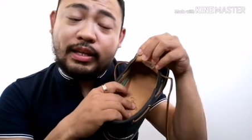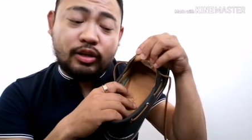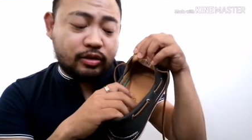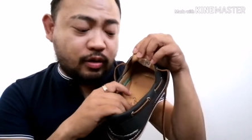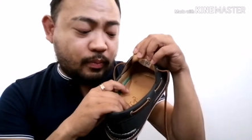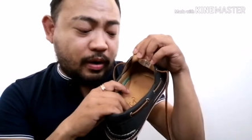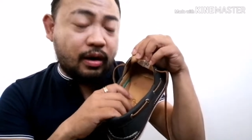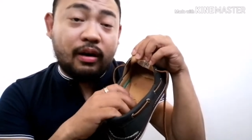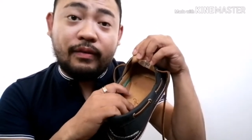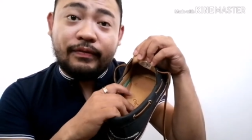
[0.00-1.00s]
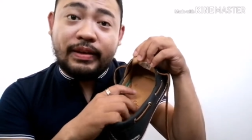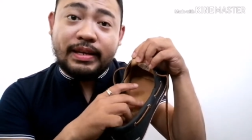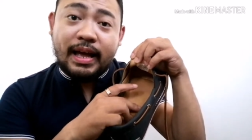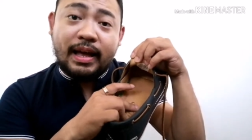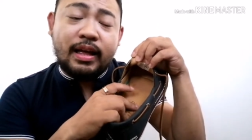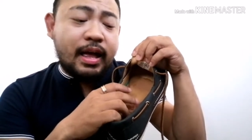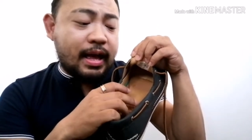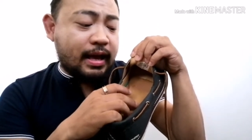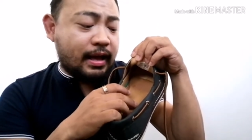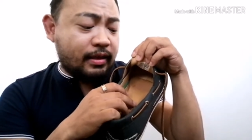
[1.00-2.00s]
So, sobrang comfy niya.
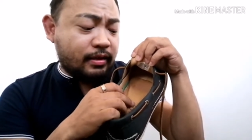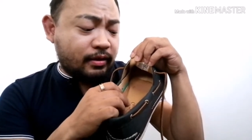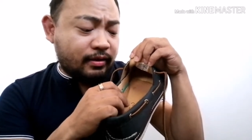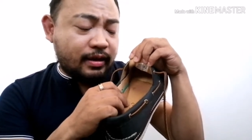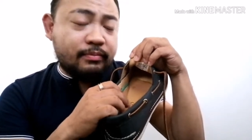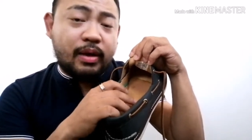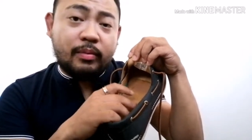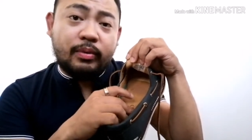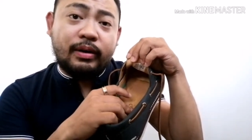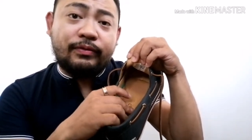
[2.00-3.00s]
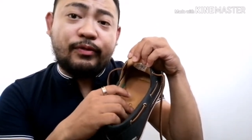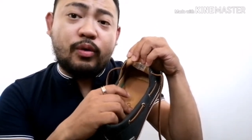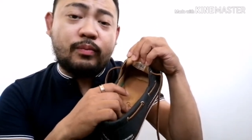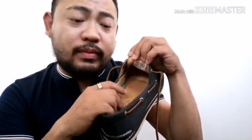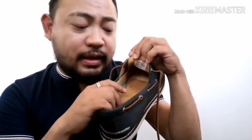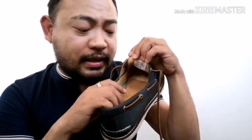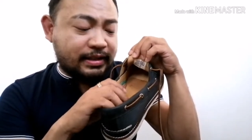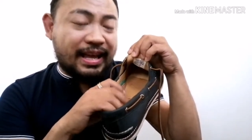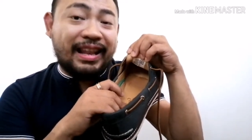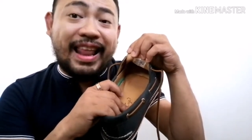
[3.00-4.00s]
Other than memory foam,
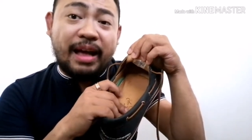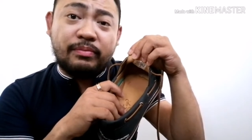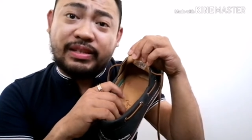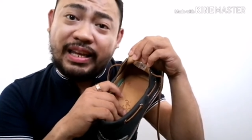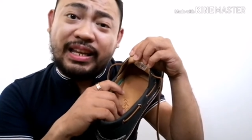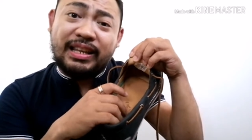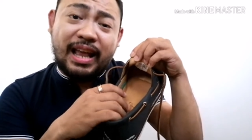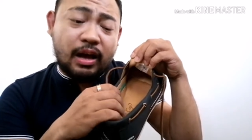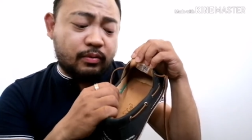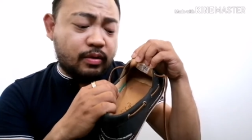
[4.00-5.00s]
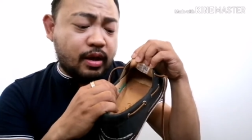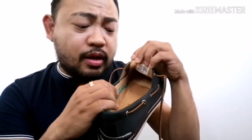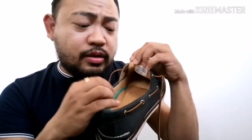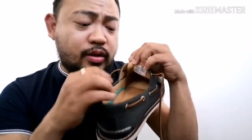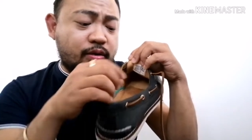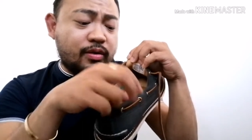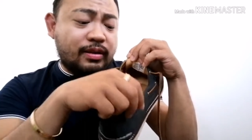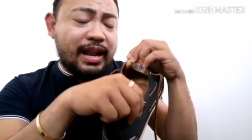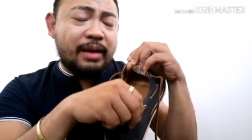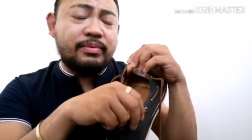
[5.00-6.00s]
it's a lambskin daw. So,
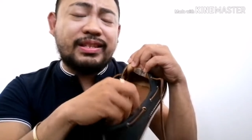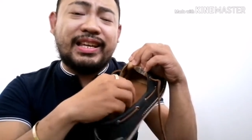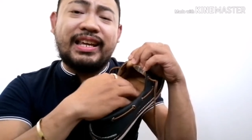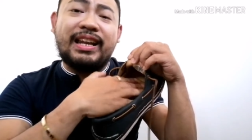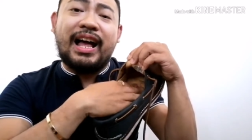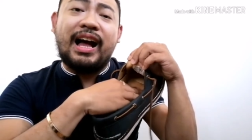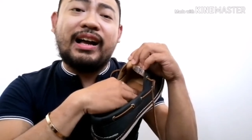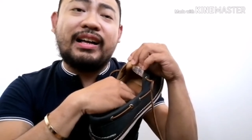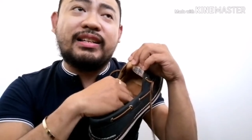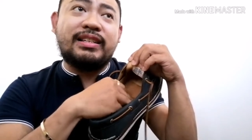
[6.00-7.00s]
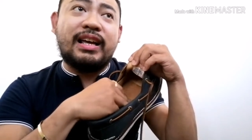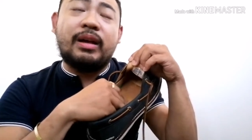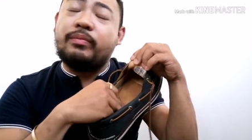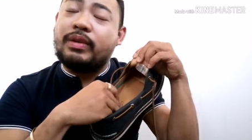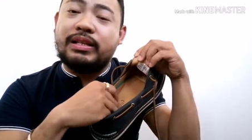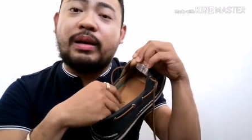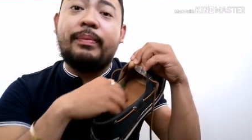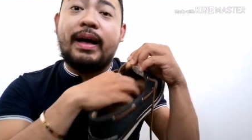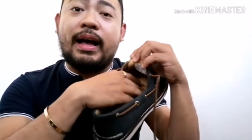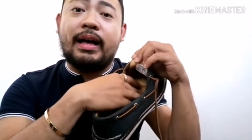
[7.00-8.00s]
yung lambskin, ang sarap niya sa
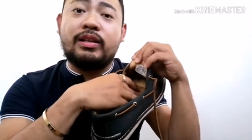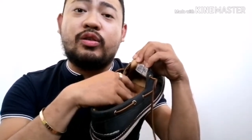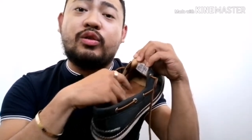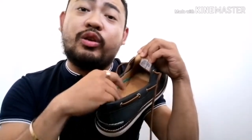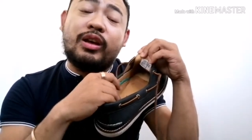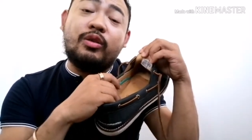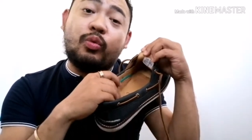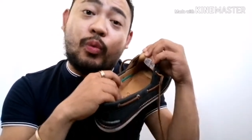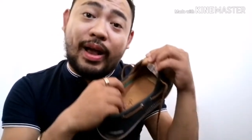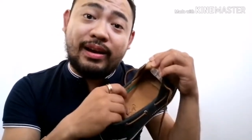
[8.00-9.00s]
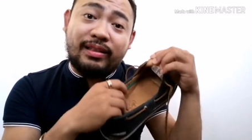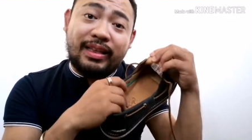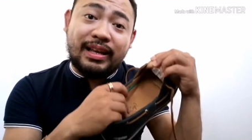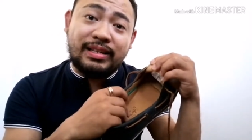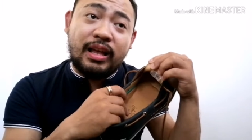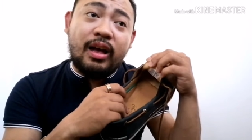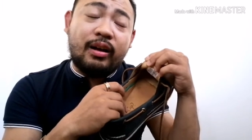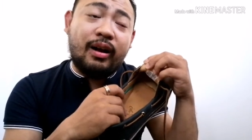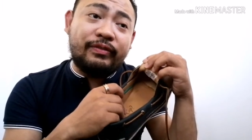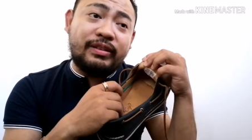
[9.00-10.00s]
baa. So, you can wear this
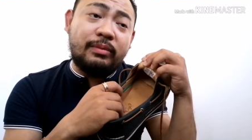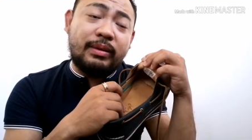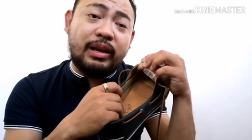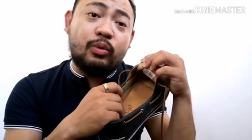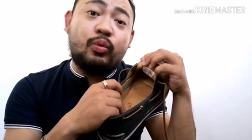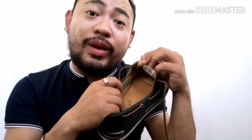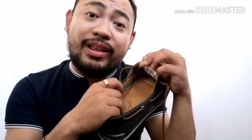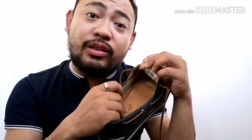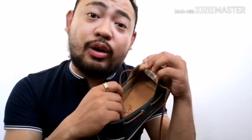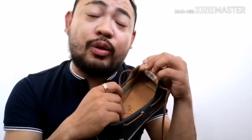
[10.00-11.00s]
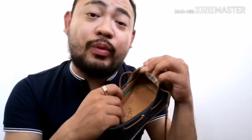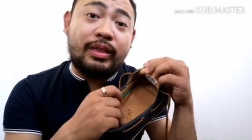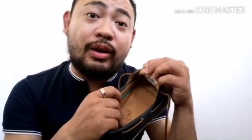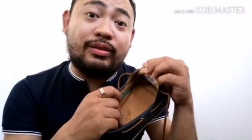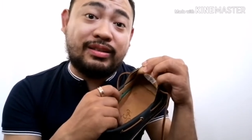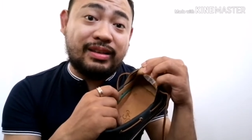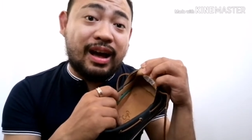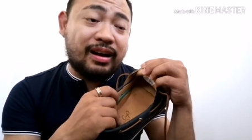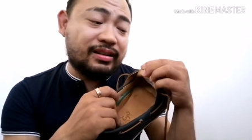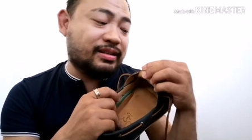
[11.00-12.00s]
comfortably with or without
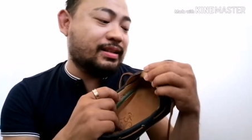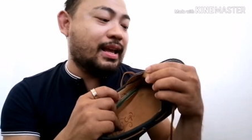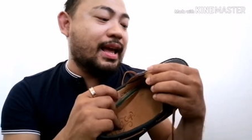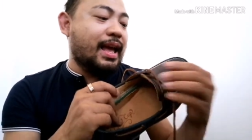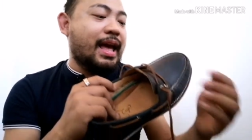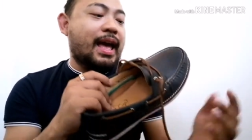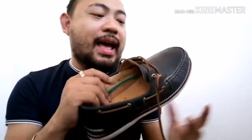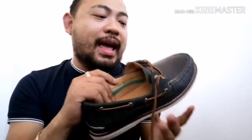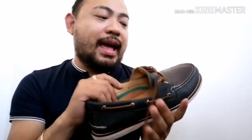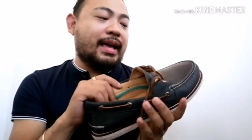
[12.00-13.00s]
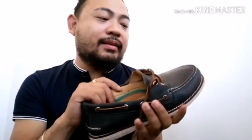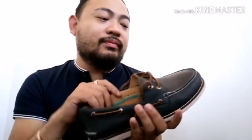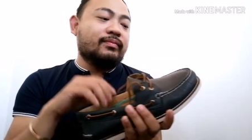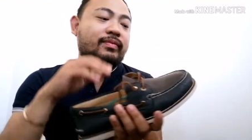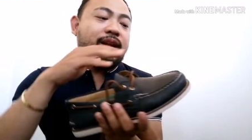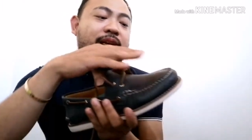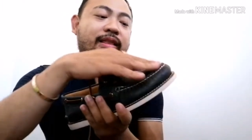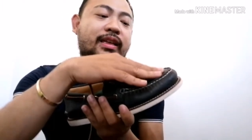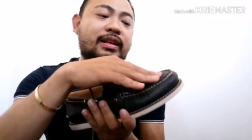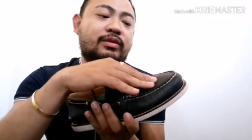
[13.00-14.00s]
socks. And
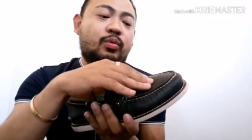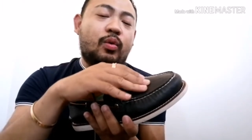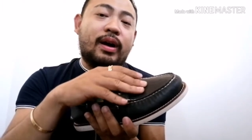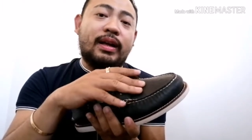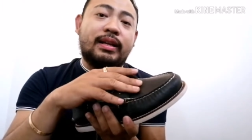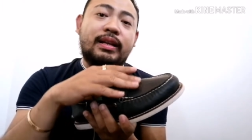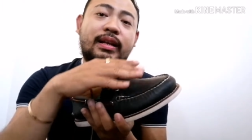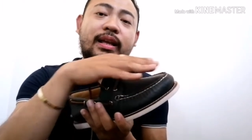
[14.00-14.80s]
this one,